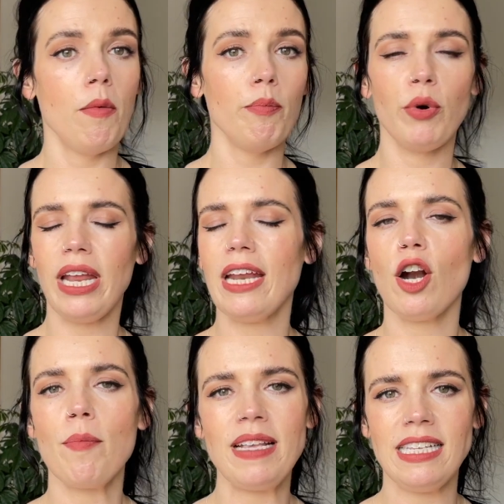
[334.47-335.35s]
But in
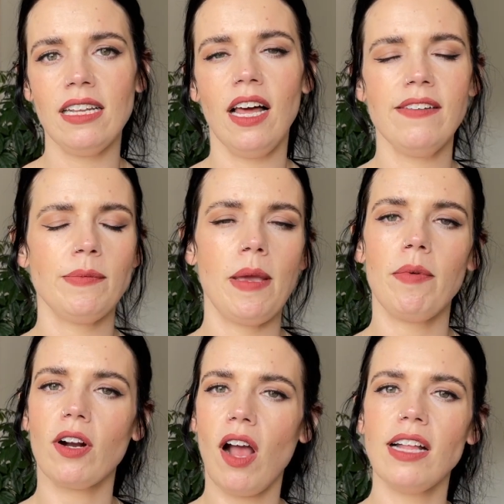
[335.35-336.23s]
our busy lives,
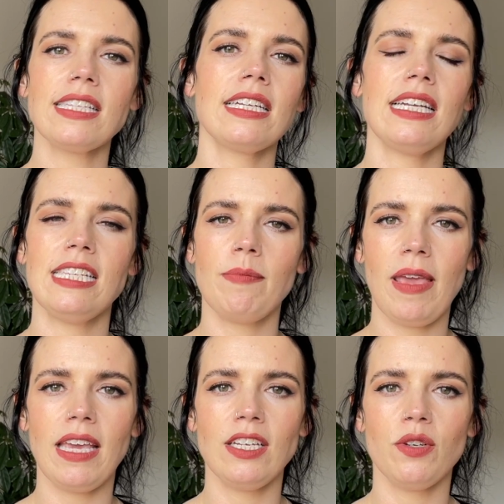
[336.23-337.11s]
people are constantly
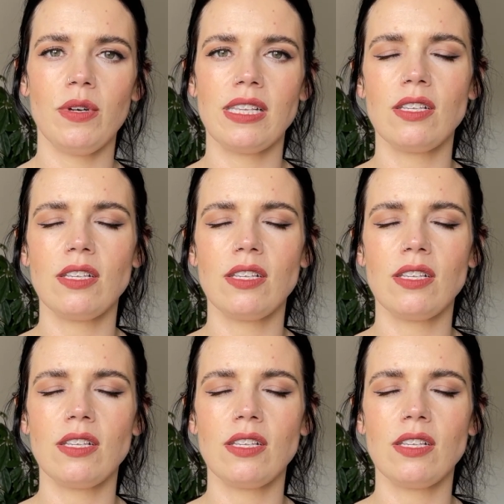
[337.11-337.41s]
speaking to us.